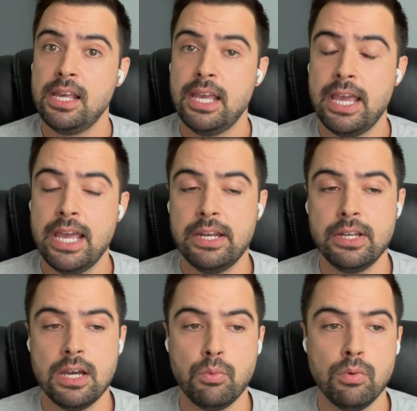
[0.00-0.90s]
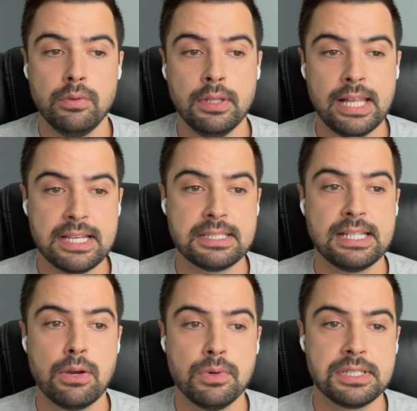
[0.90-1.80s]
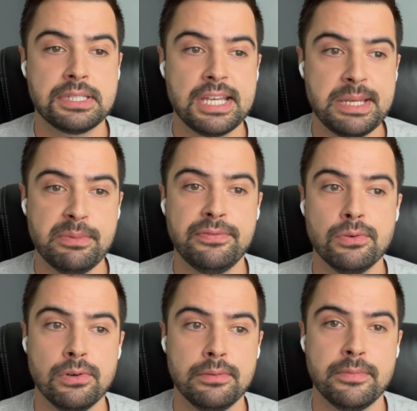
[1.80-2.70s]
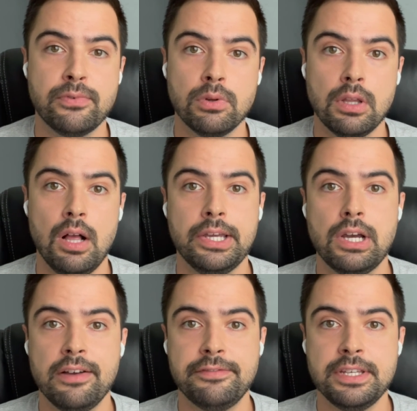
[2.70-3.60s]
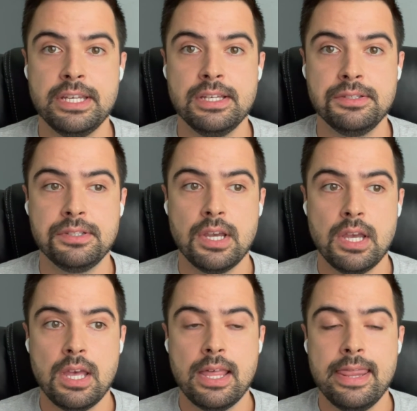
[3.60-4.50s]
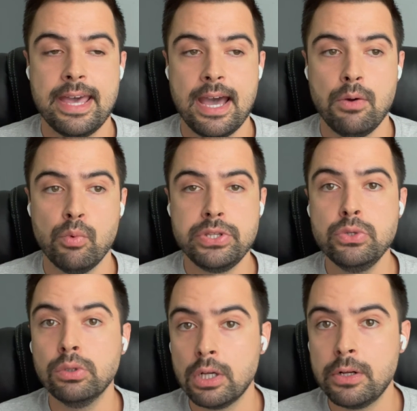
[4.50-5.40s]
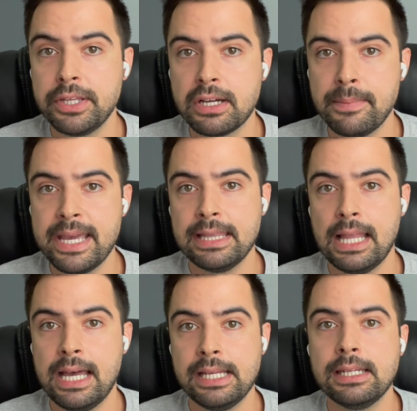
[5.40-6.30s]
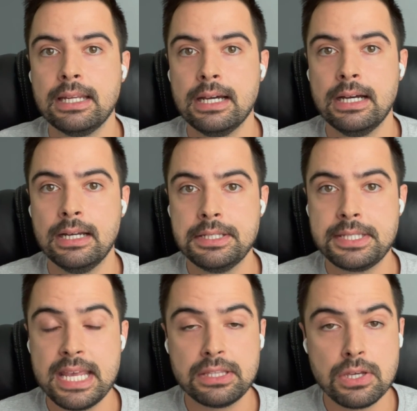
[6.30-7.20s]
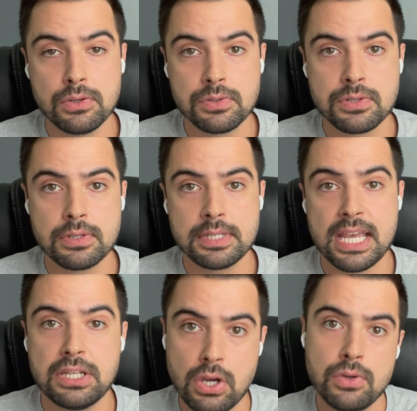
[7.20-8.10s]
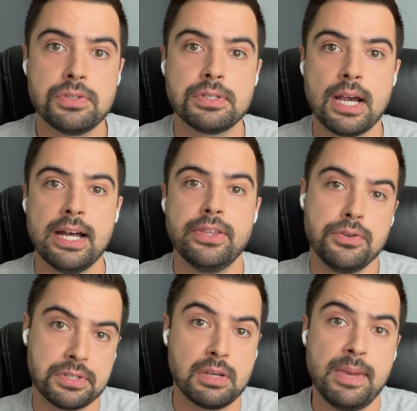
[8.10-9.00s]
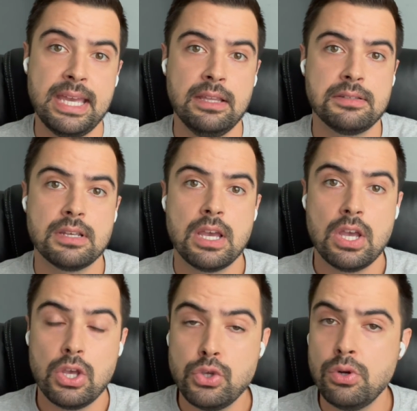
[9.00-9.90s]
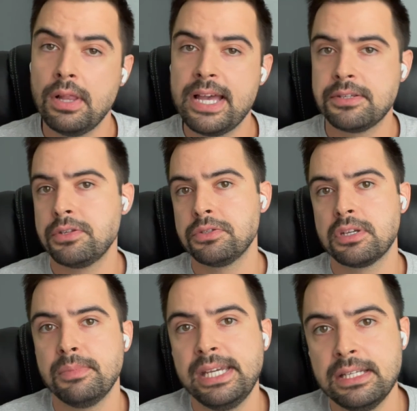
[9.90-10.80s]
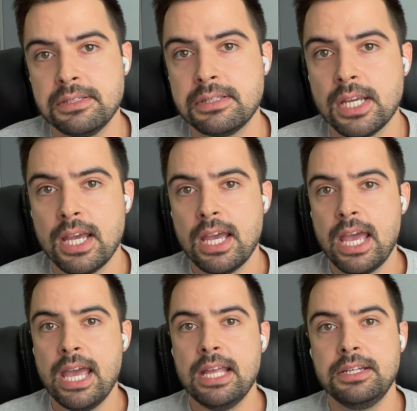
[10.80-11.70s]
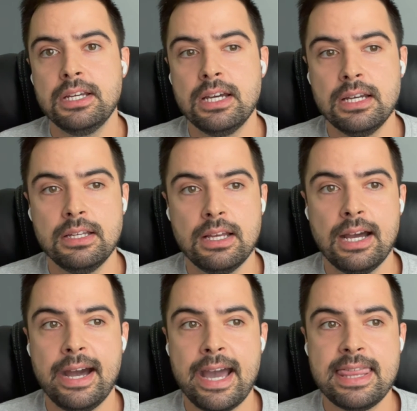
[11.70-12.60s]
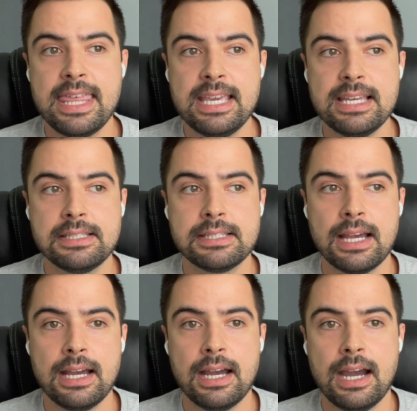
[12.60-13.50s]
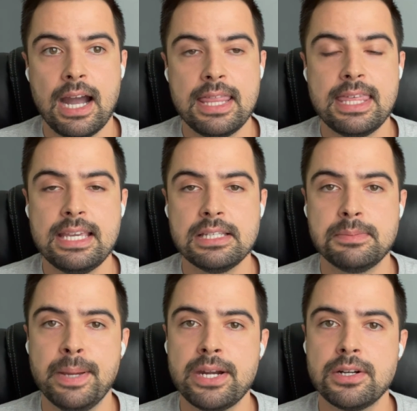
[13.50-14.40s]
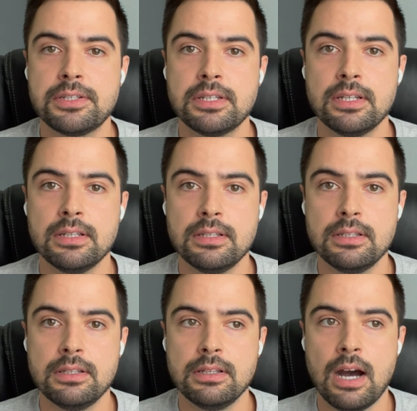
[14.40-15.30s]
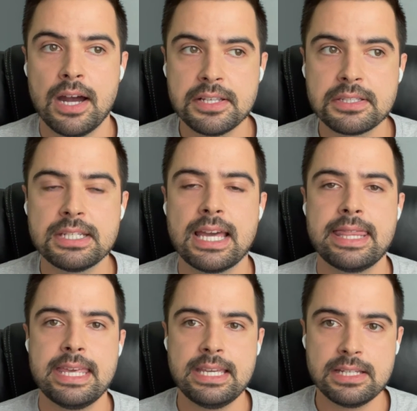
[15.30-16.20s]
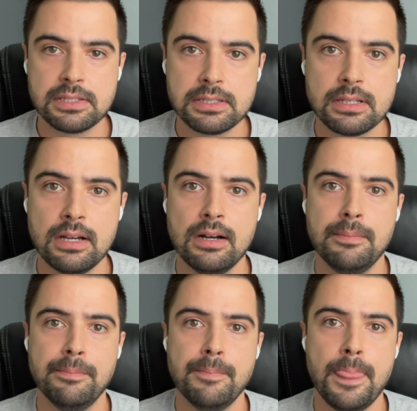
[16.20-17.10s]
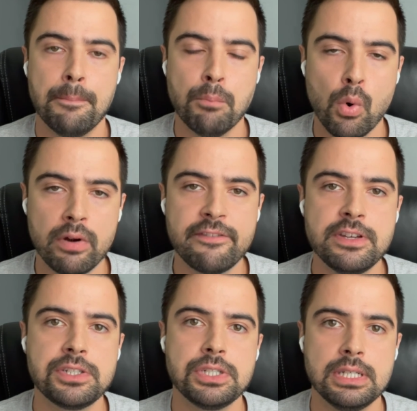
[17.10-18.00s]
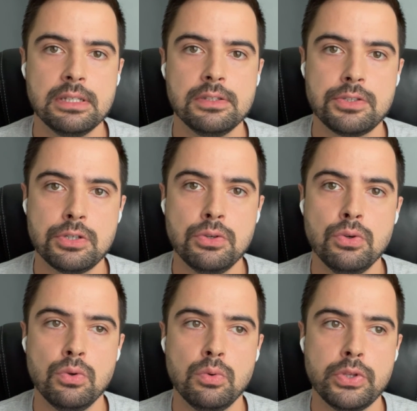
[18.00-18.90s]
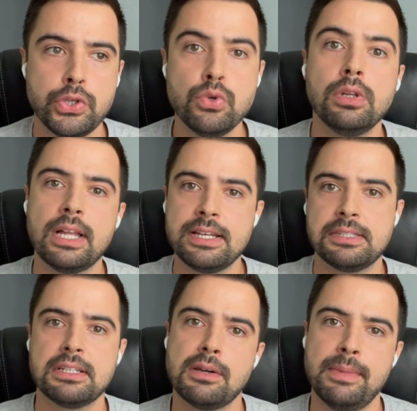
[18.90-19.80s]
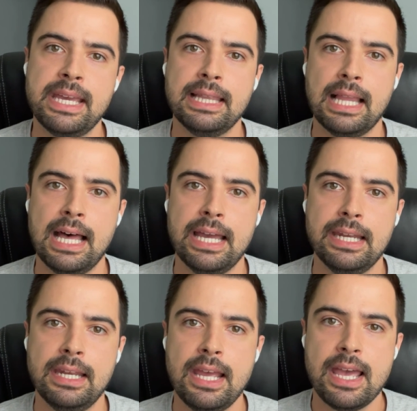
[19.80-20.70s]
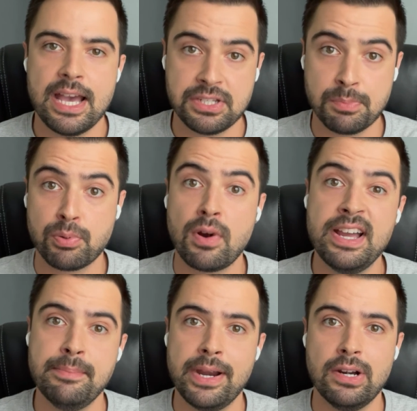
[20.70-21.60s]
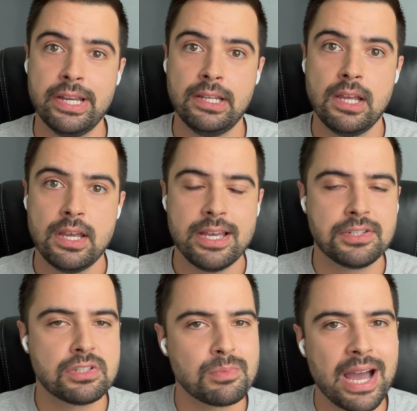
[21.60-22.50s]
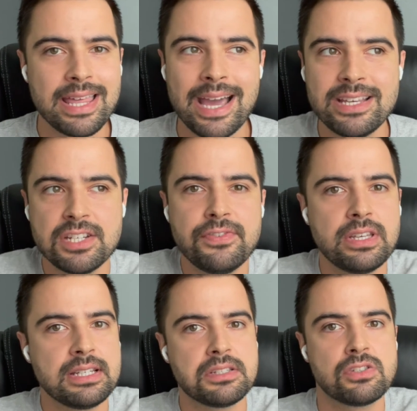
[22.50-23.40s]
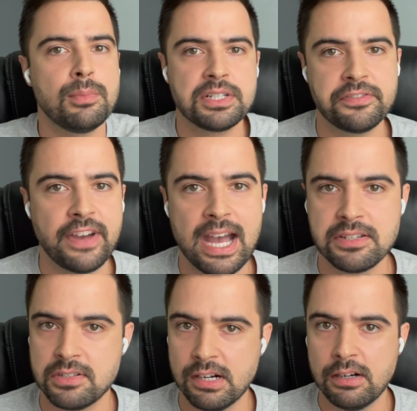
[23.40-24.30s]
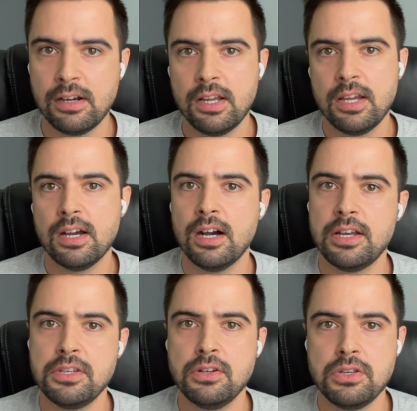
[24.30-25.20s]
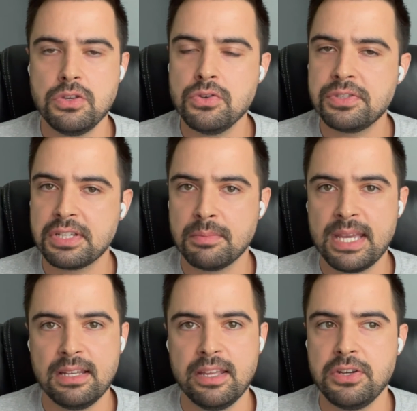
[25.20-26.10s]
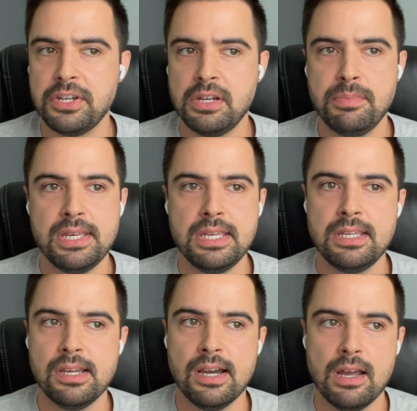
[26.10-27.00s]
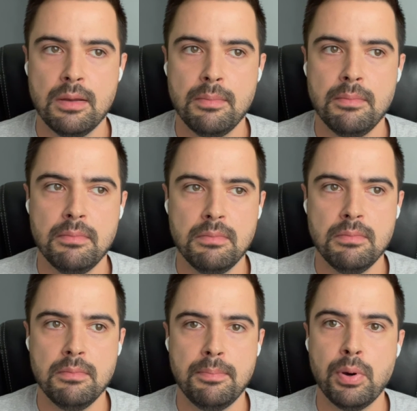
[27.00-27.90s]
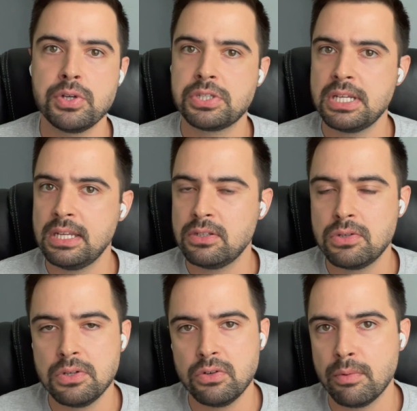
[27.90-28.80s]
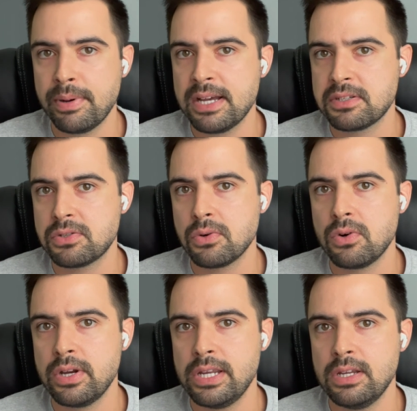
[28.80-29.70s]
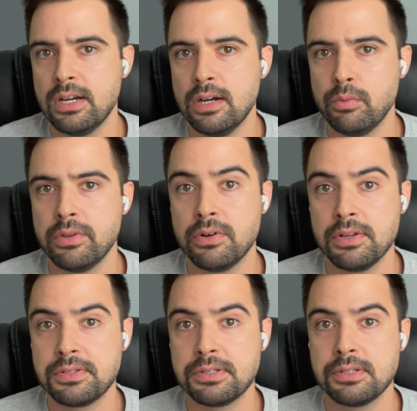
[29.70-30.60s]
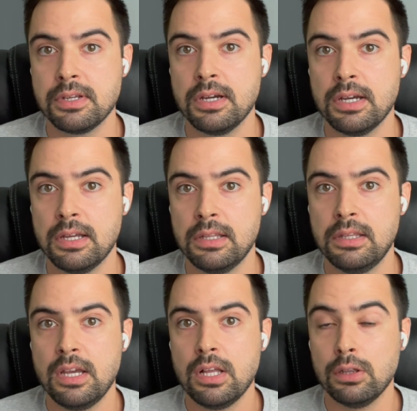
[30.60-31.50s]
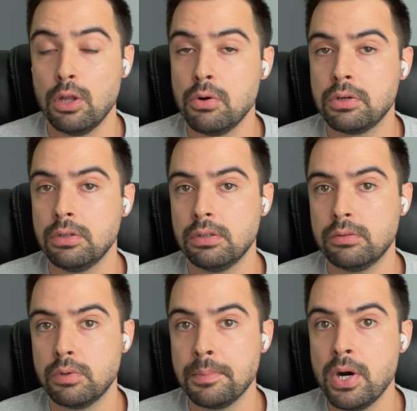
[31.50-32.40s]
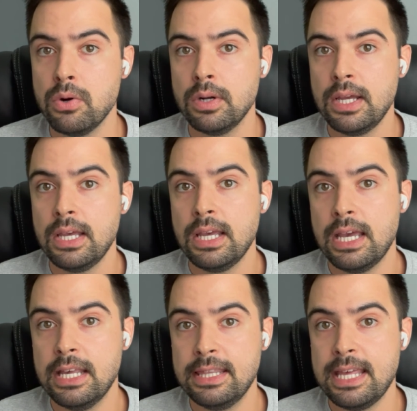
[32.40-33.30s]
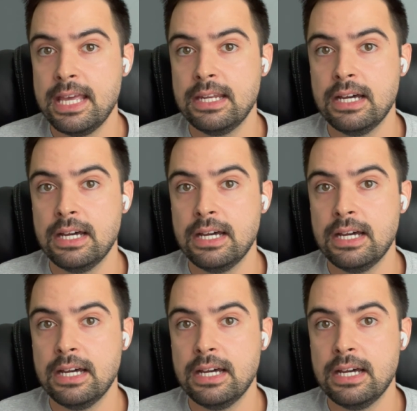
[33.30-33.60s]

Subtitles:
And the last thing I want to say before logging off is that when you learn the command line, take notes on those commands, utilize those commands, and I think it's better to, honestly, I think it's more efficient to utilize the command line as a primary. It's so much, I just feel like it's so much faster. You use the command line, you're going to be pushing to your repository, whether it's local or remote, and then